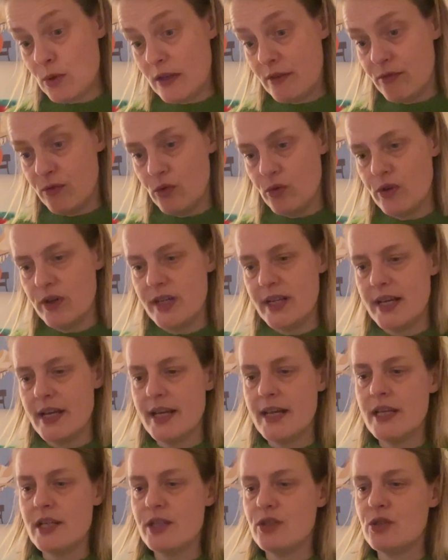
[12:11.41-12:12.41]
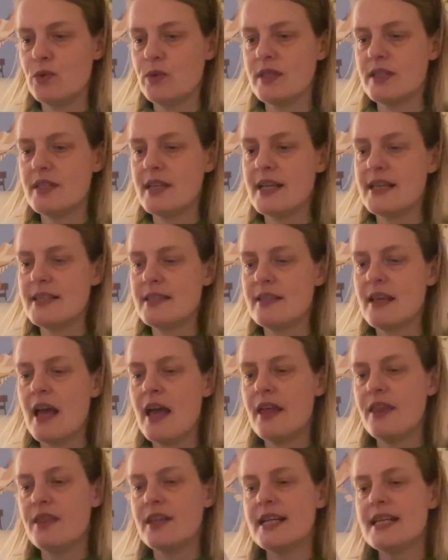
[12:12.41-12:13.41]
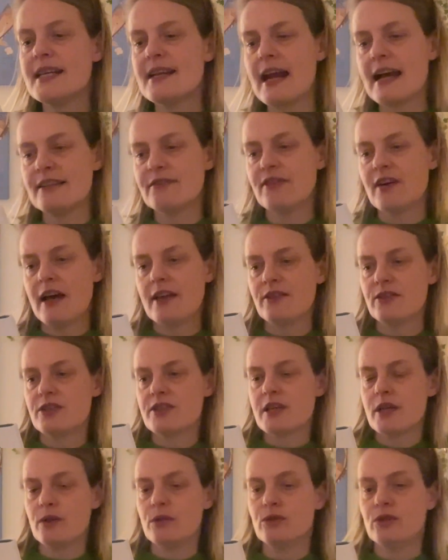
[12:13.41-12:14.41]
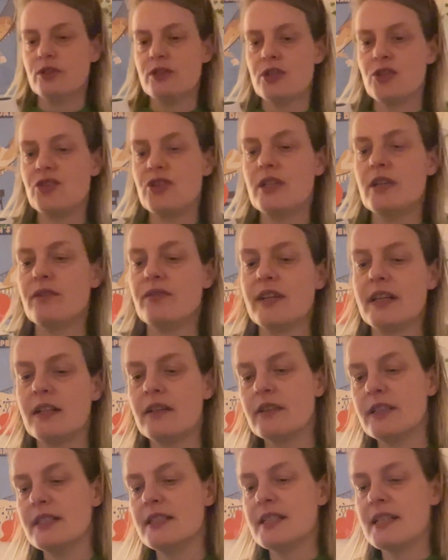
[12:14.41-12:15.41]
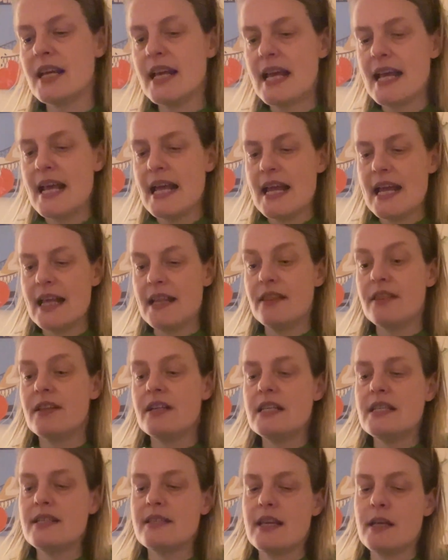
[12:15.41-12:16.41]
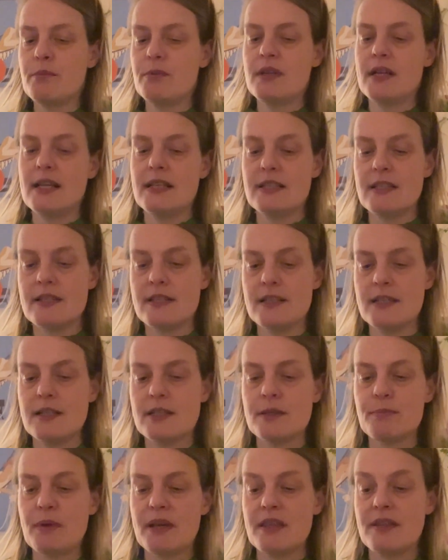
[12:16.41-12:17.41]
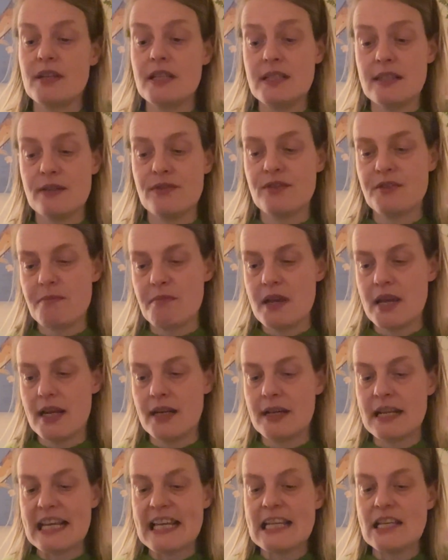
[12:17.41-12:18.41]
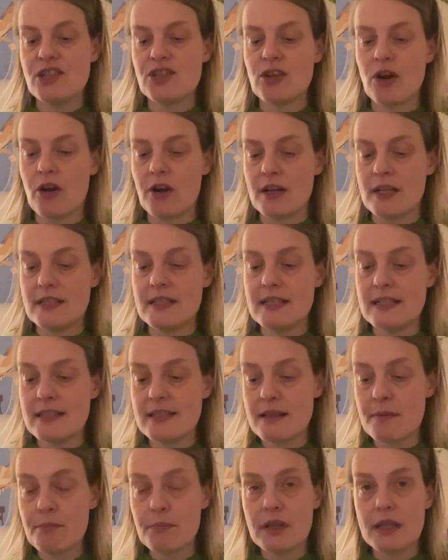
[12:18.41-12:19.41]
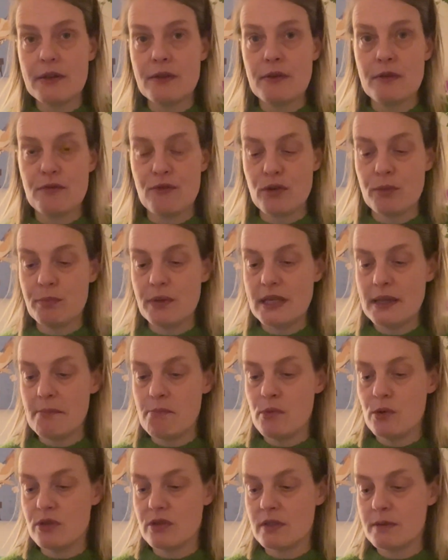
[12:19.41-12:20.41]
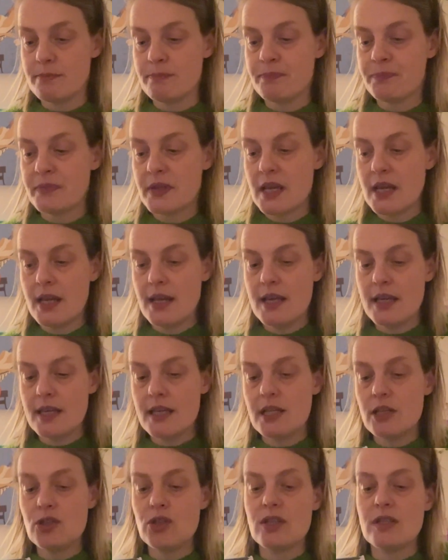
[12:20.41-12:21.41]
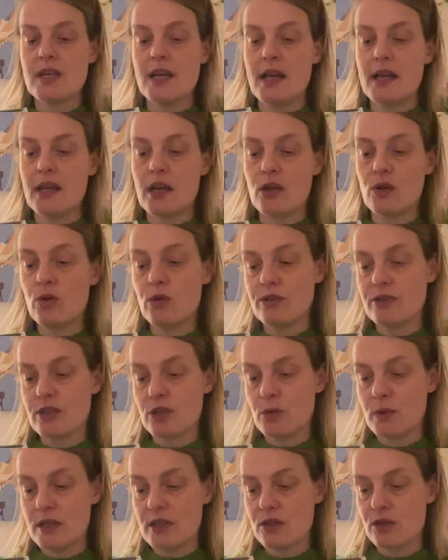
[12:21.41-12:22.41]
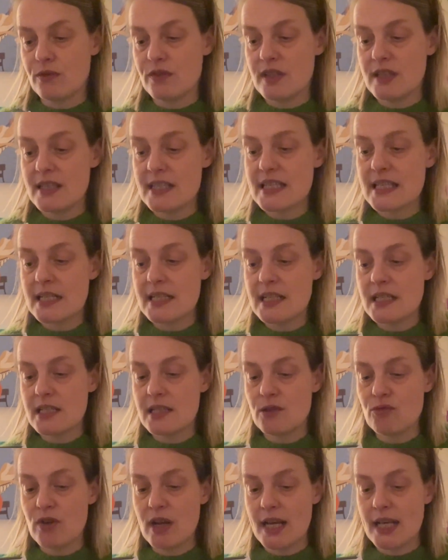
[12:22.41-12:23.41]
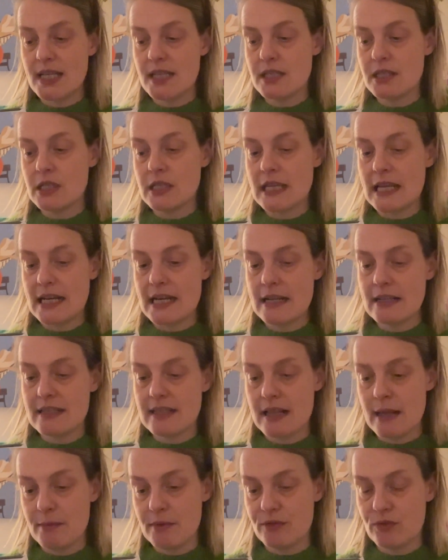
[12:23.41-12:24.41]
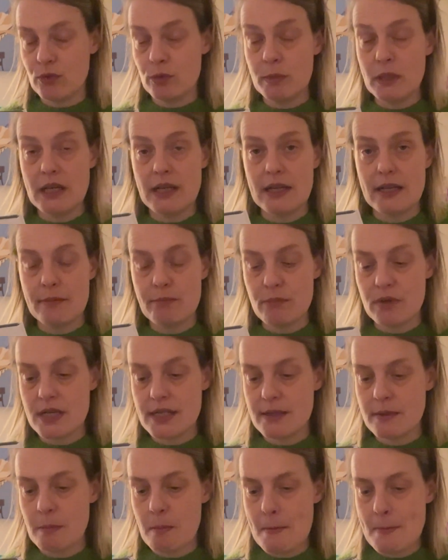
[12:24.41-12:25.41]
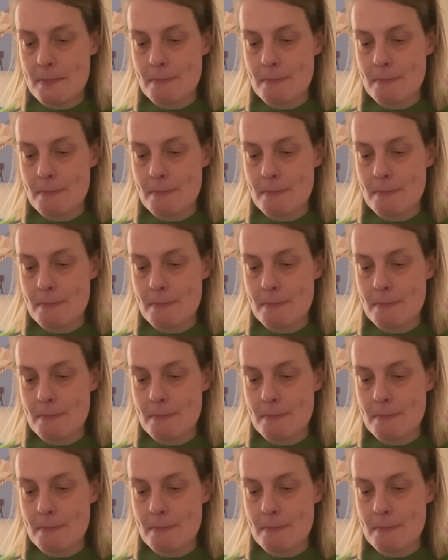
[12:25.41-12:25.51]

yeah. So it says 3 grandfathers killed in the street of England in 3 separate incidents by 3 different men, each targeted simply for being Muslim. Each attack a consequence of the insidious rise in Islamophobia in Britain.